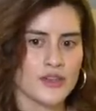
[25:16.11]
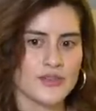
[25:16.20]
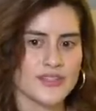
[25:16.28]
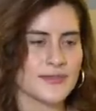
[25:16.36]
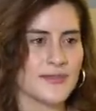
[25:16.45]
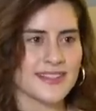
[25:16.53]

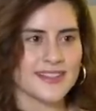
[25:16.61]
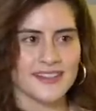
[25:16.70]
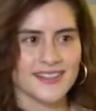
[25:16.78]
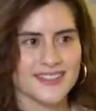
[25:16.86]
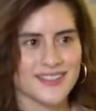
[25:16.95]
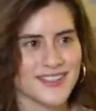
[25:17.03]
uses my
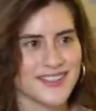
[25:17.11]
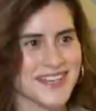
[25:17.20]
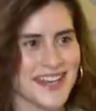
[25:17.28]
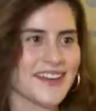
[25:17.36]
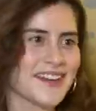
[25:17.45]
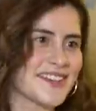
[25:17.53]
stainless steel
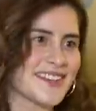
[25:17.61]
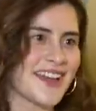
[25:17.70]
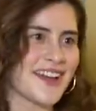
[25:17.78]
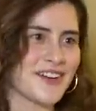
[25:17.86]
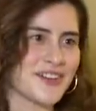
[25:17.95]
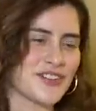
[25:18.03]
containers
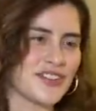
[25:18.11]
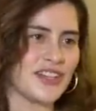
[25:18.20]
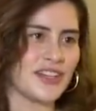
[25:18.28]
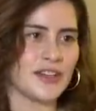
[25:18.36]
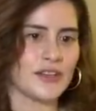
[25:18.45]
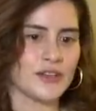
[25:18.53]
now.
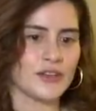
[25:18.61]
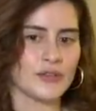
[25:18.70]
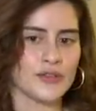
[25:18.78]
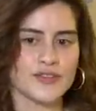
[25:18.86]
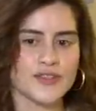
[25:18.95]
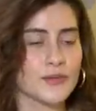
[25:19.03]
She, you
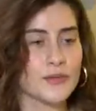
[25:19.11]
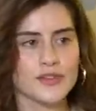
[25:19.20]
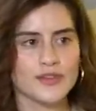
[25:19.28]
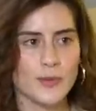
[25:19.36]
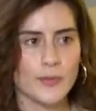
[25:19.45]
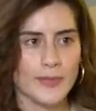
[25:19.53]
know, uses
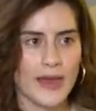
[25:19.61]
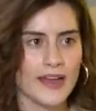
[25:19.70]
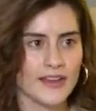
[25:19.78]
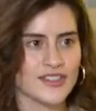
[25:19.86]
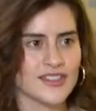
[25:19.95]
reusable bags.